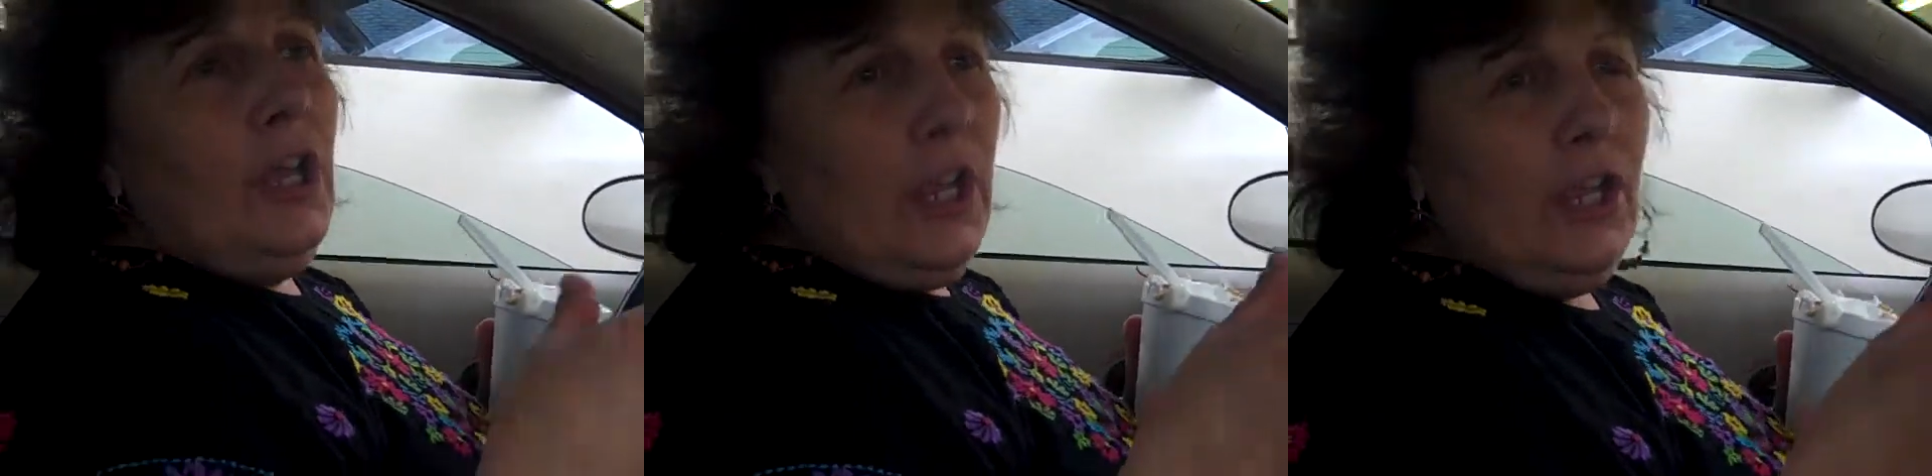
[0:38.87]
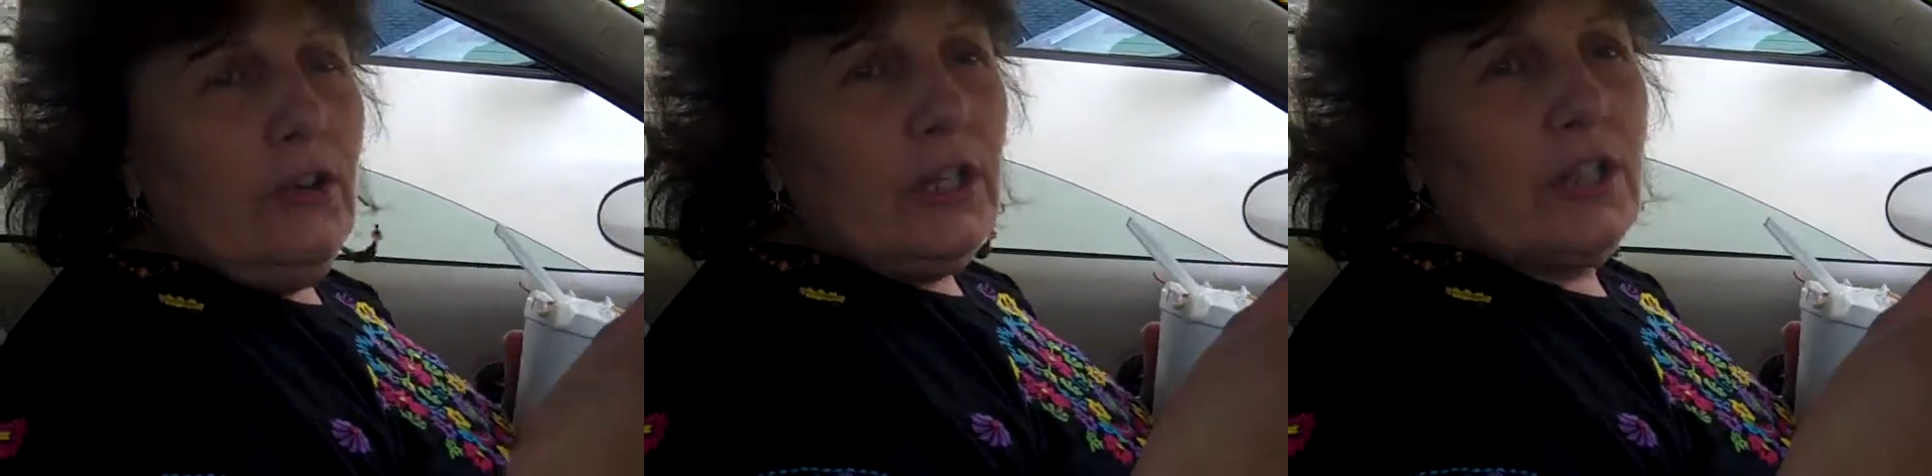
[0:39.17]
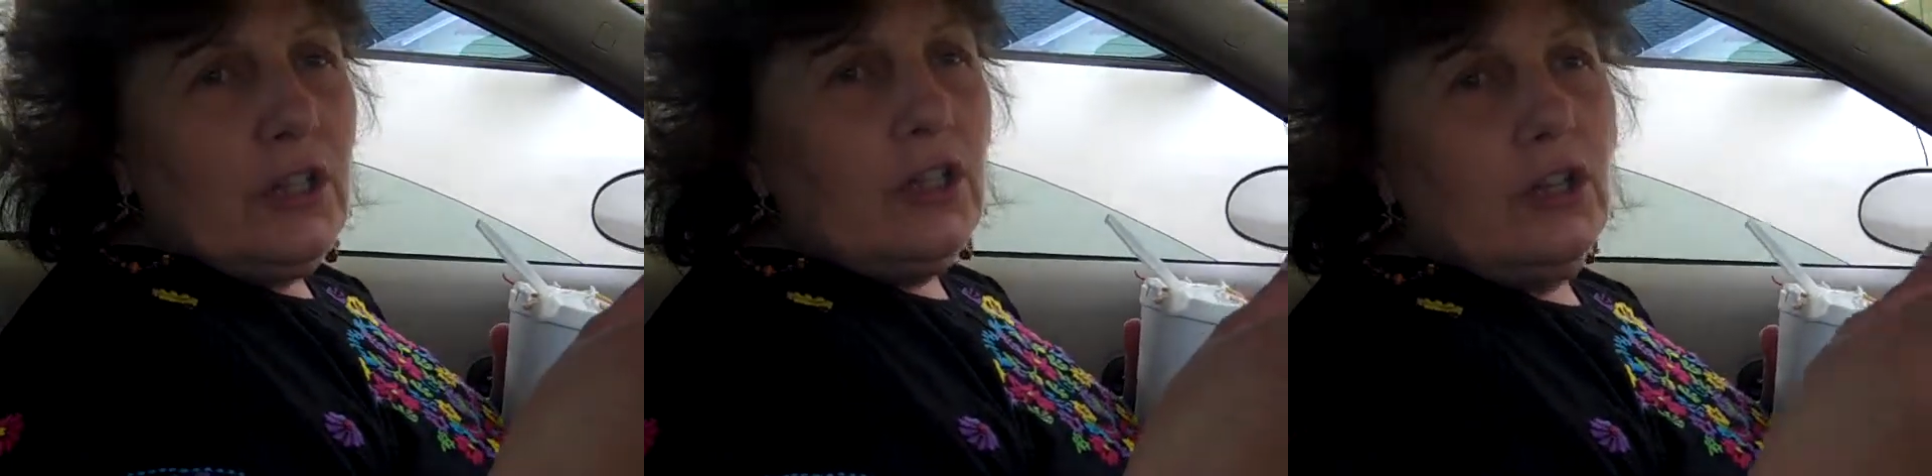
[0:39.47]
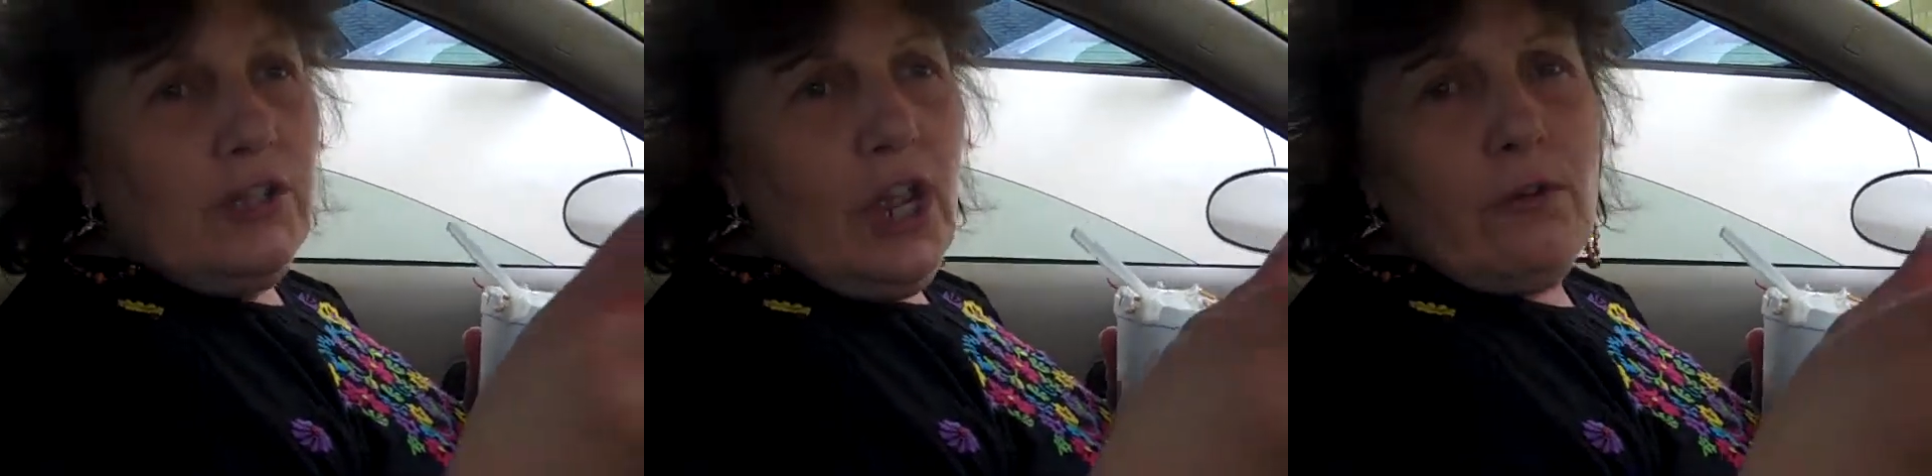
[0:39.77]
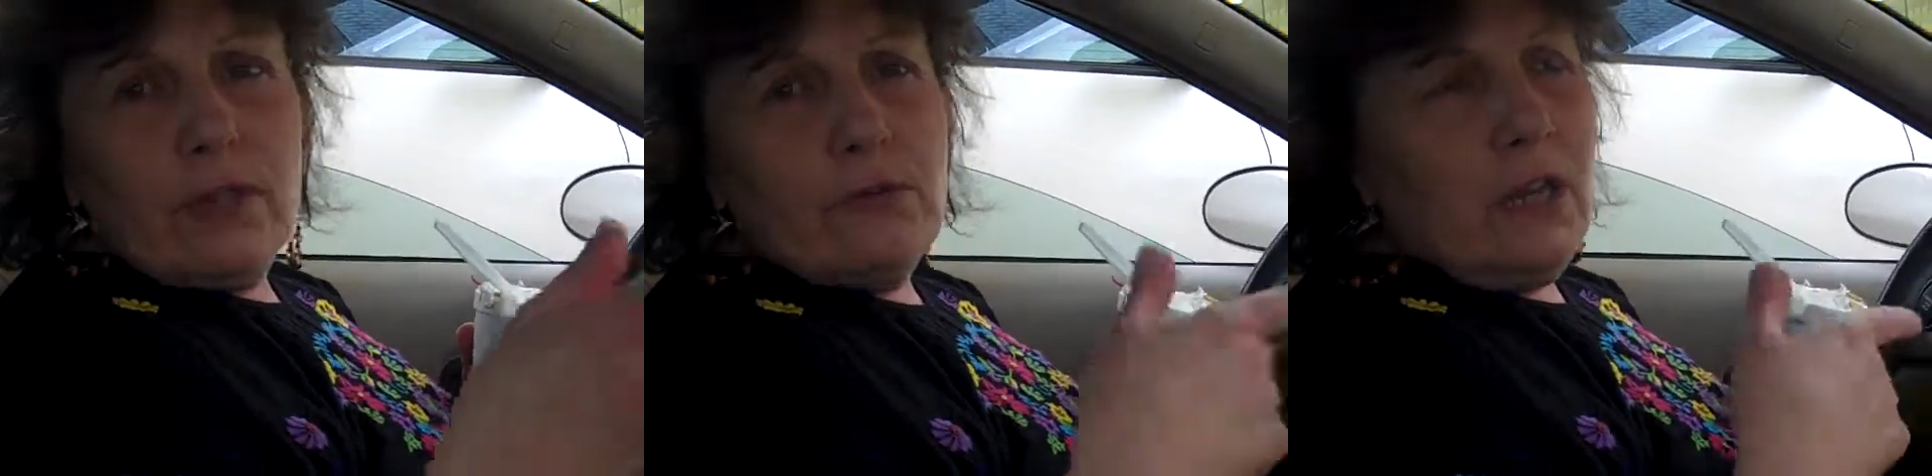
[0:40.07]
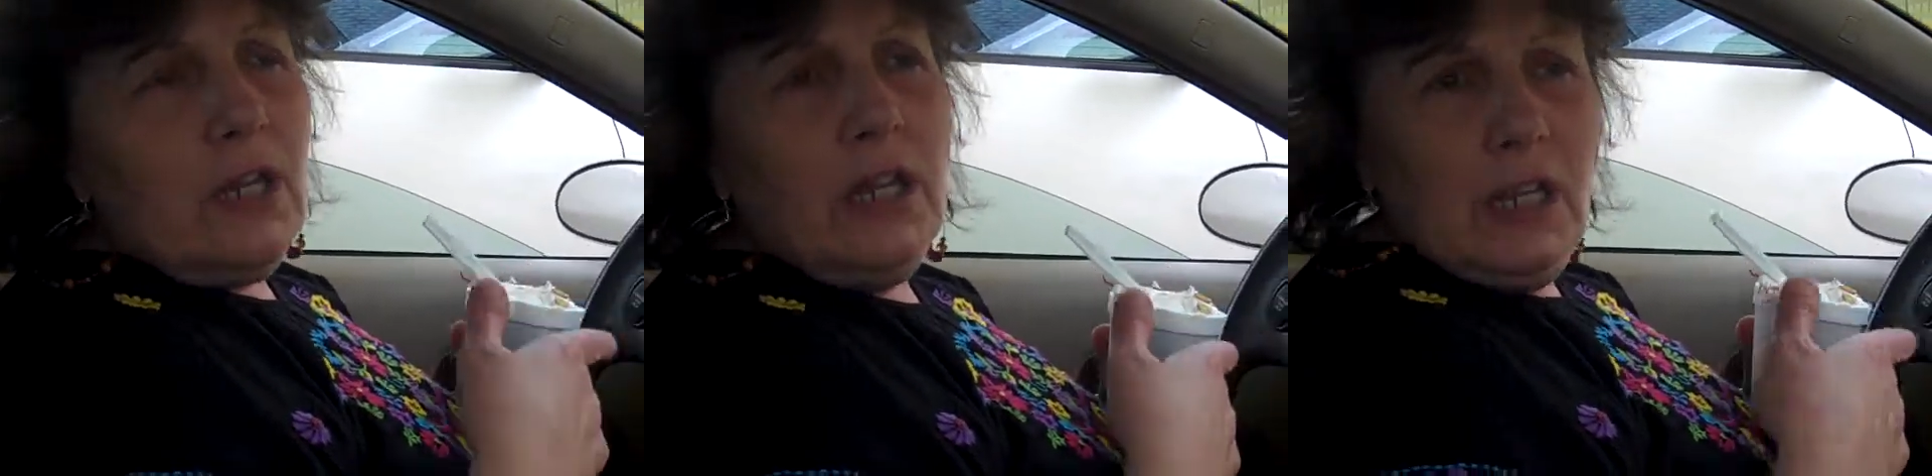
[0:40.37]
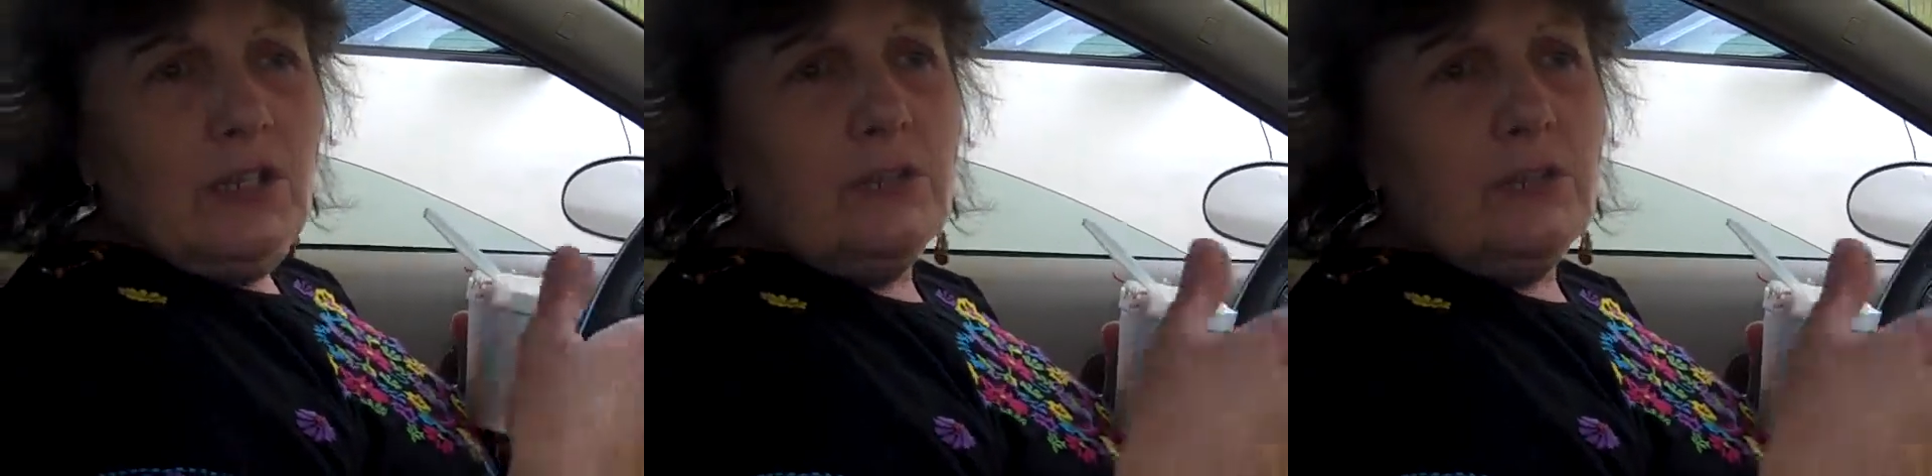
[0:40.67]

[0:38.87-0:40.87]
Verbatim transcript: here at the little Dairy Treet and eating